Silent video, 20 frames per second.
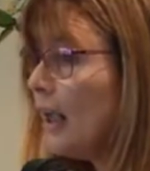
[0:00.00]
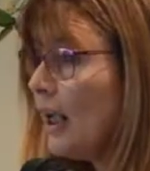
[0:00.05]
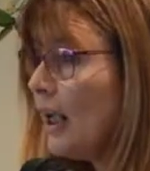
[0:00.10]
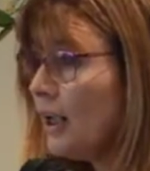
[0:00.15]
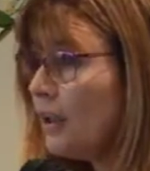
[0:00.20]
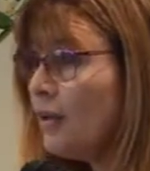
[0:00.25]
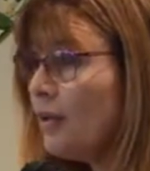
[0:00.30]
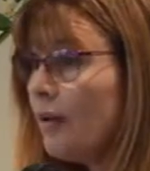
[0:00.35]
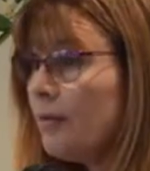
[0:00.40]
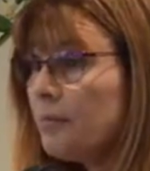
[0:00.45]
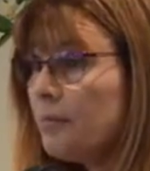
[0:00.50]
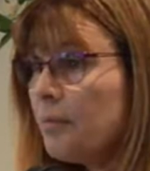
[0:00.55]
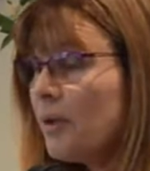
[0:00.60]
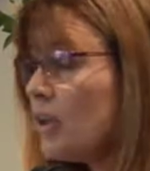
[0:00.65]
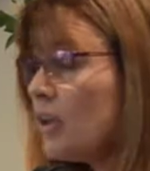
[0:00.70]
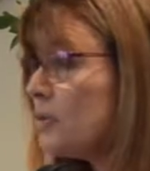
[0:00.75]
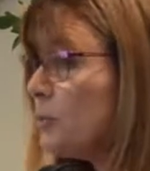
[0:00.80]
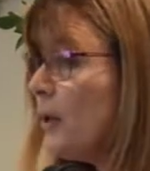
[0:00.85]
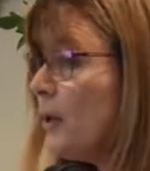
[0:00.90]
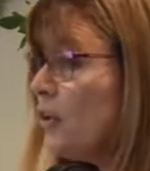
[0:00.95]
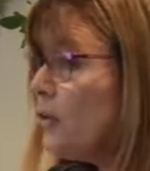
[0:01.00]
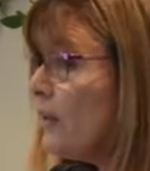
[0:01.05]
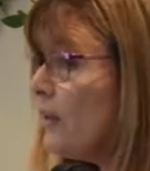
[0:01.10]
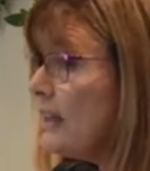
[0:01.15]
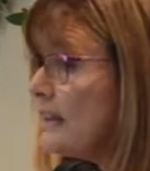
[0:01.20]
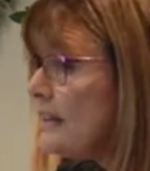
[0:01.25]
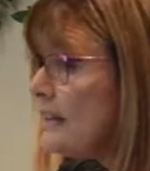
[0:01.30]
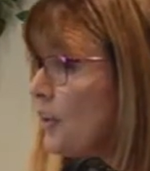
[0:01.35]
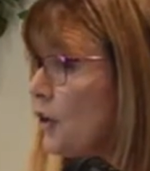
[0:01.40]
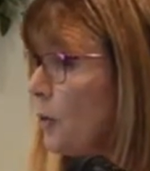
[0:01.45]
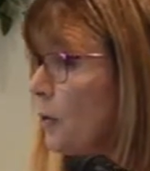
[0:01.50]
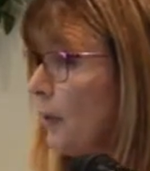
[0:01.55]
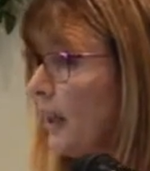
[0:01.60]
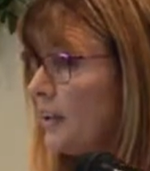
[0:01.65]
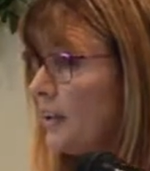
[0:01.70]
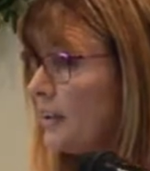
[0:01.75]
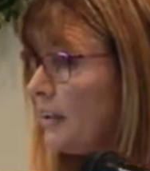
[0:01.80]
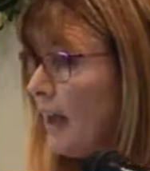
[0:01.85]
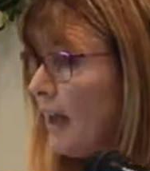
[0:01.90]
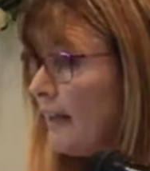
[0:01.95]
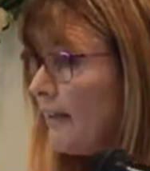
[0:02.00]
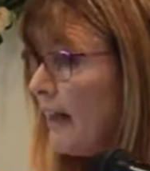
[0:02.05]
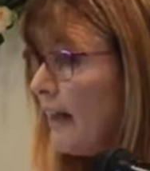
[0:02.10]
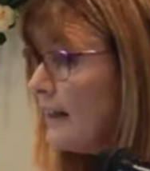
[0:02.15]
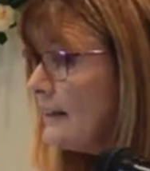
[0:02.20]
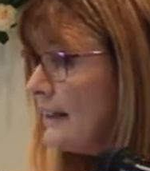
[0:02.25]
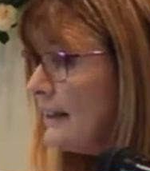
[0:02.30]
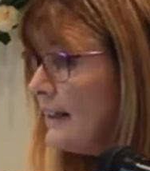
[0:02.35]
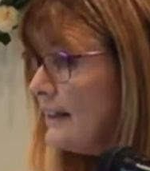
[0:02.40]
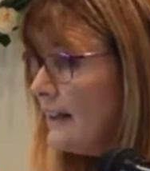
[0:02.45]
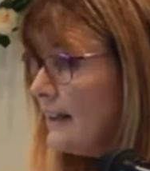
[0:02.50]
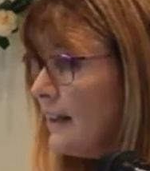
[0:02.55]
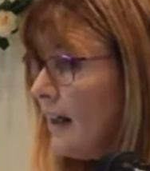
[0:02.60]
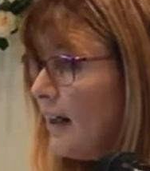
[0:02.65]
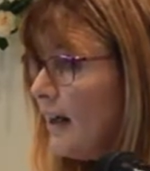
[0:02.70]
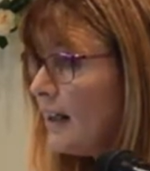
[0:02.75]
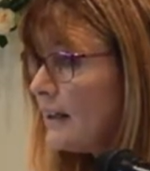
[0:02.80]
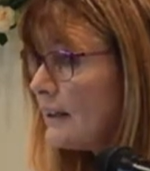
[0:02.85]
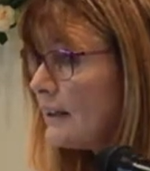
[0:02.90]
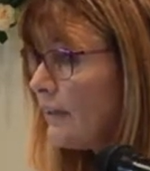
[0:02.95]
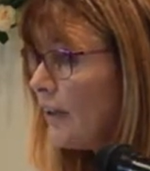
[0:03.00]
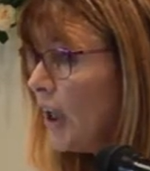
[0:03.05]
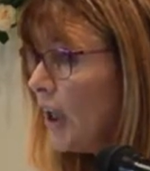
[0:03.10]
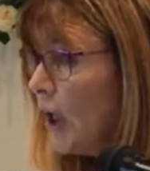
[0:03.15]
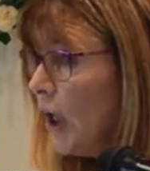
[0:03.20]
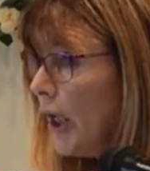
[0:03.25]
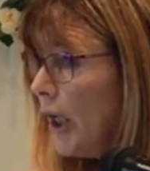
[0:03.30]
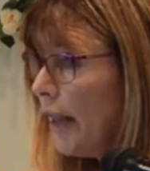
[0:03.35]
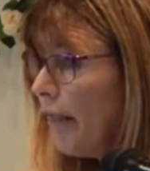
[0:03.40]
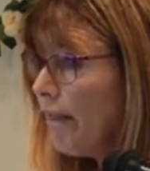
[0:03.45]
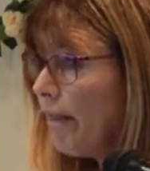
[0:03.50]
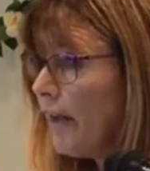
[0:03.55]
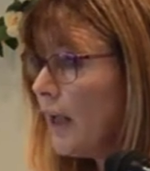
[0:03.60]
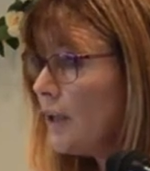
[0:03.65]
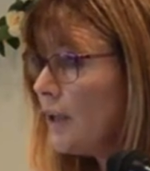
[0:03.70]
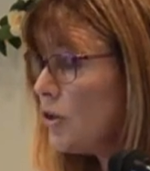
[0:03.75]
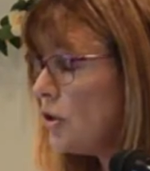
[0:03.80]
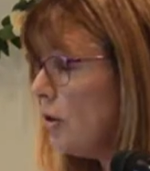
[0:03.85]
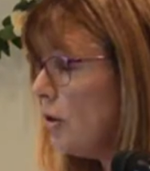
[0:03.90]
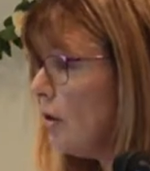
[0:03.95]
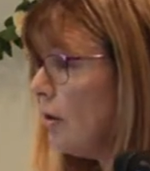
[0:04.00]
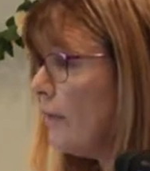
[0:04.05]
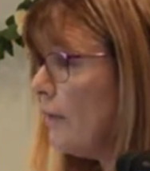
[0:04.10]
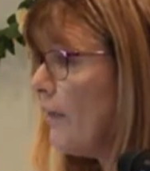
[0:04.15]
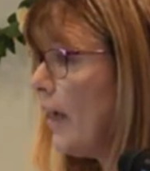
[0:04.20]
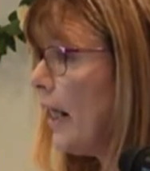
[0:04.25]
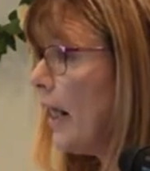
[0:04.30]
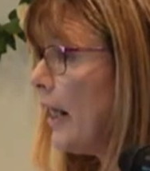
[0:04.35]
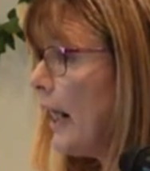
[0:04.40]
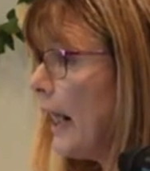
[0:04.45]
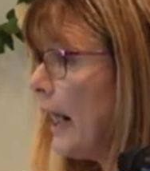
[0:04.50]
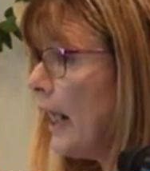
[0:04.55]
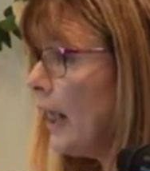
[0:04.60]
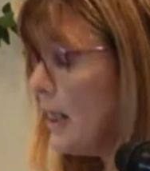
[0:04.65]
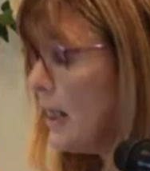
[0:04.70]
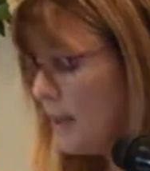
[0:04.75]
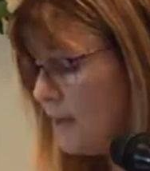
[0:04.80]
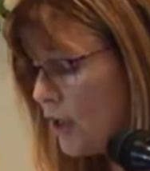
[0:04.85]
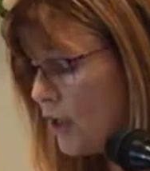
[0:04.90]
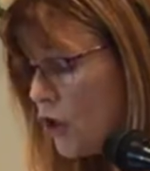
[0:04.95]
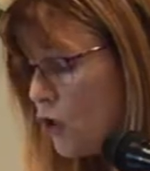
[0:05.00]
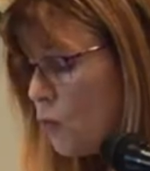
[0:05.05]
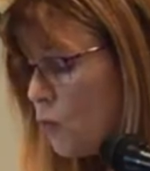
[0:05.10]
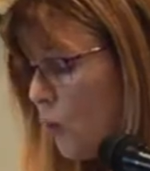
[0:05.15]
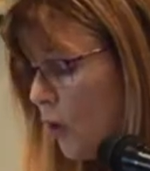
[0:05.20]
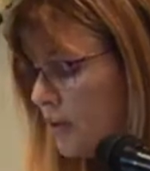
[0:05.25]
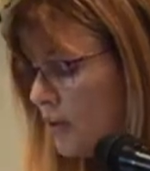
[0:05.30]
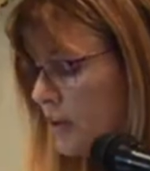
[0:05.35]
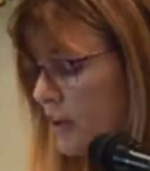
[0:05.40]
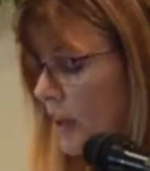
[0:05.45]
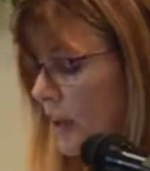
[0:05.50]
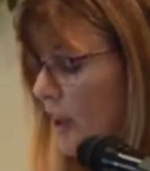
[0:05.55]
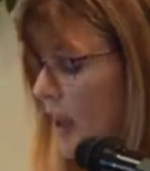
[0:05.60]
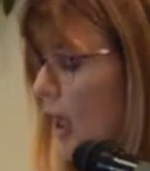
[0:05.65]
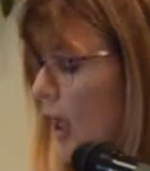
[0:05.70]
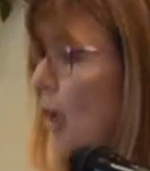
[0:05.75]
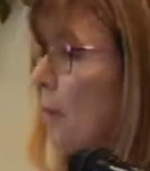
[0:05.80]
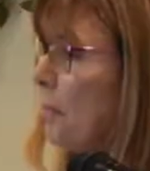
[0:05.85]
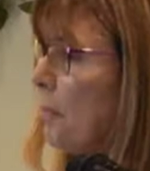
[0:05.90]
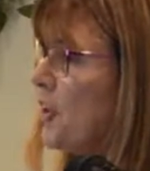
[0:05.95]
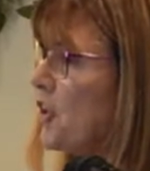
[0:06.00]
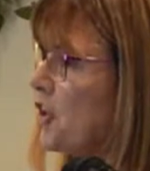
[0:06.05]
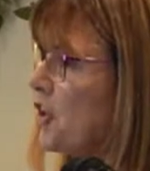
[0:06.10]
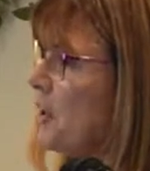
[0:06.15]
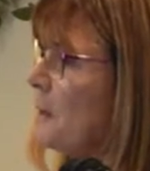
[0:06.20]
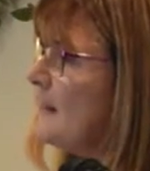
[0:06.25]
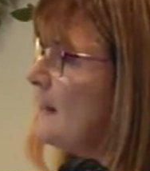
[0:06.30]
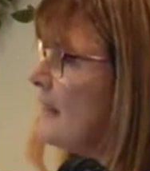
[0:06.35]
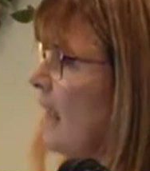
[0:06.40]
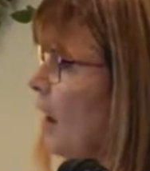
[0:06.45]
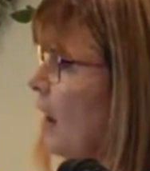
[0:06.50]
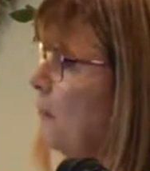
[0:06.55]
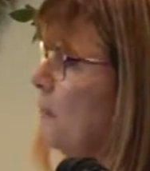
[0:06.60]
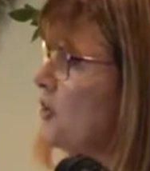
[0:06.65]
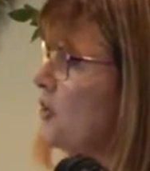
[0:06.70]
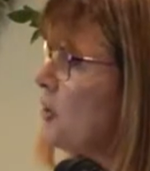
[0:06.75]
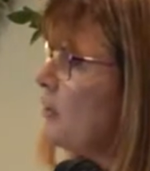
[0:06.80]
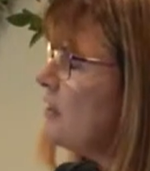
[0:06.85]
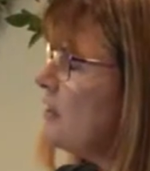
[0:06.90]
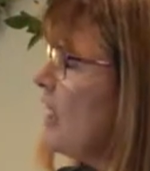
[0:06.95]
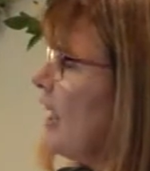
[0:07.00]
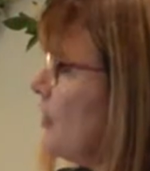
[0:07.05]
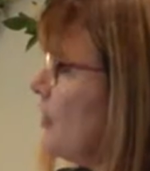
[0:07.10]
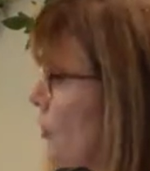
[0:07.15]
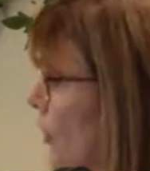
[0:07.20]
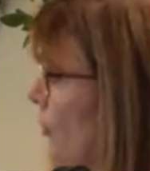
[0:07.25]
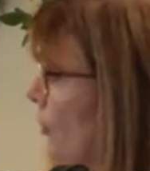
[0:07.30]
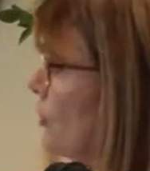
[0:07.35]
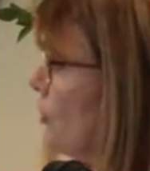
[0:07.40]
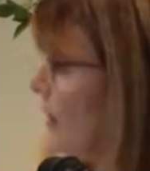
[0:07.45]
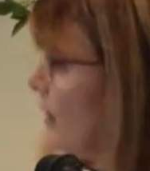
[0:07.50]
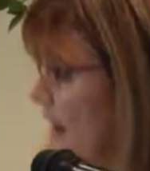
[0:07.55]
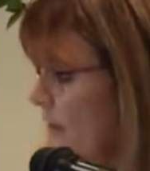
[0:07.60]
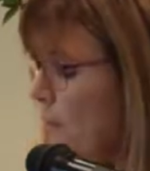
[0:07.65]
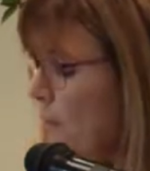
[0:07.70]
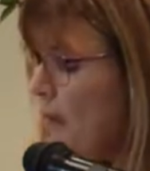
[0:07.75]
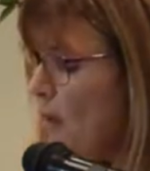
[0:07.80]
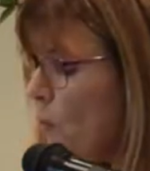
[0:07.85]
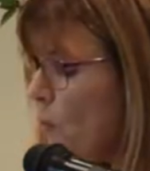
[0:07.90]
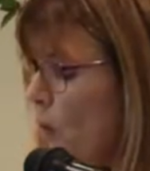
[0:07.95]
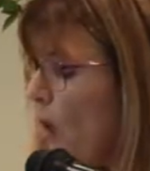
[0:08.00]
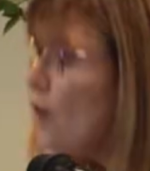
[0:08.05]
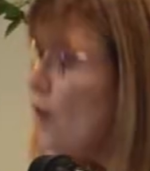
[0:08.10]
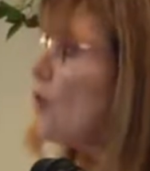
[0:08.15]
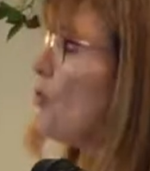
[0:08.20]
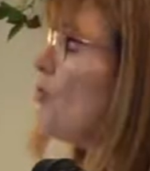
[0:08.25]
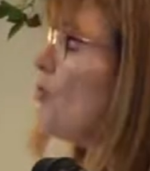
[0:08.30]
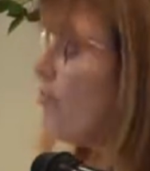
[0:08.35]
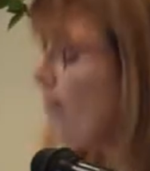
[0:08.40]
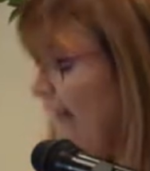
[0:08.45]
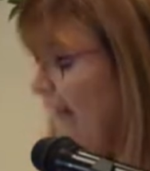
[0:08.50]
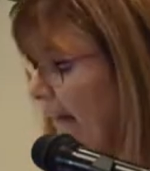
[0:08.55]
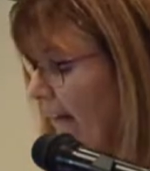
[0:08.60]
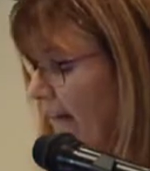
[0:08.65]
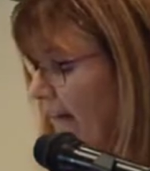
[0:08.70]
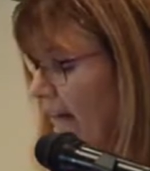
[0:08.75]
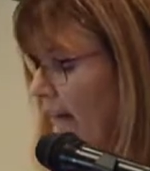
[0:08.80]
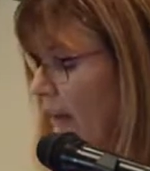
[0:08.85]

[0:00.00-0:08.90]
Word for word: You know, because when you're in a situation like that, it's easy to ask for a lot of things. You can ask anything you want. But she was humble. She was like, no, you give me what you think.